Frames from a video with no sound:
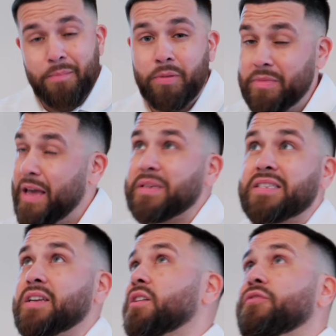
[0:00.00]
But me, I'm a
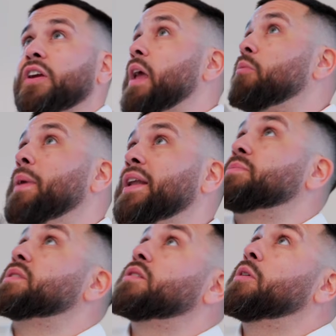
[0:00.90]
stickler for cable
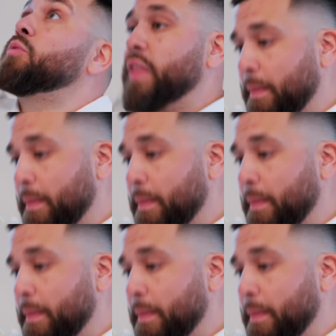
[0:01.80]
management. So I'm gonna run